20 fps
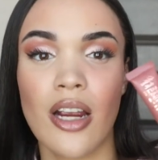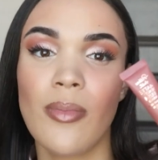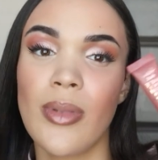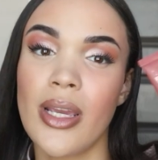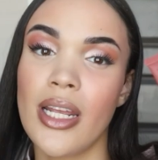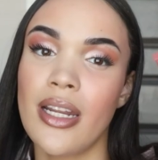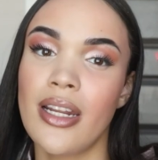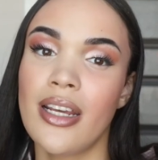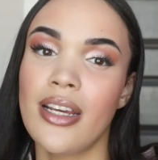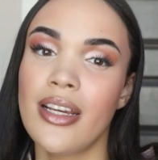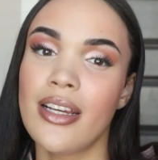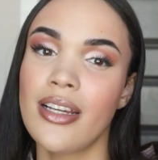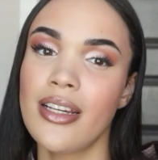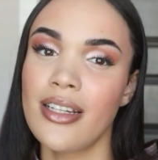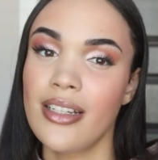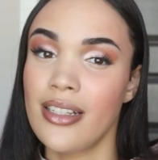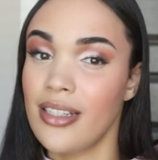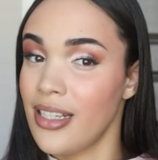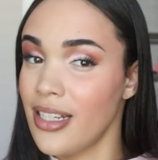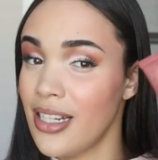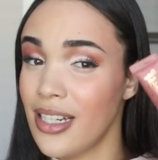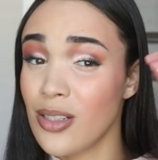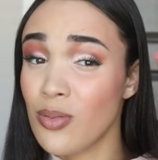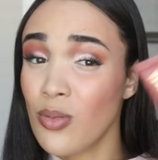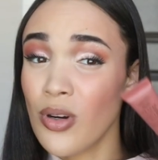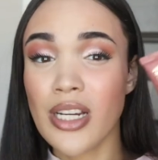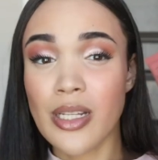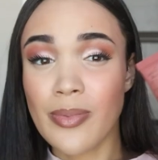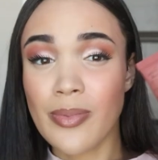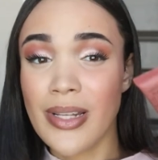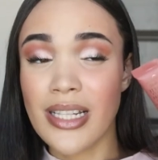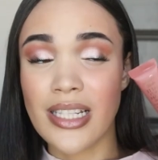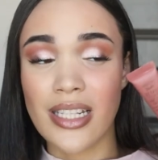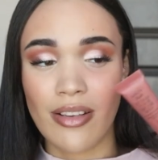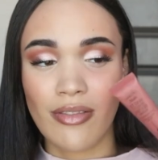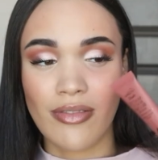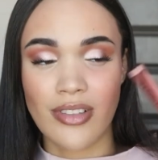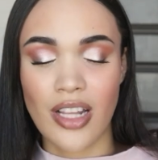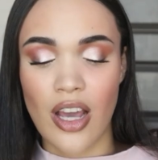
i mean and it's more expensive.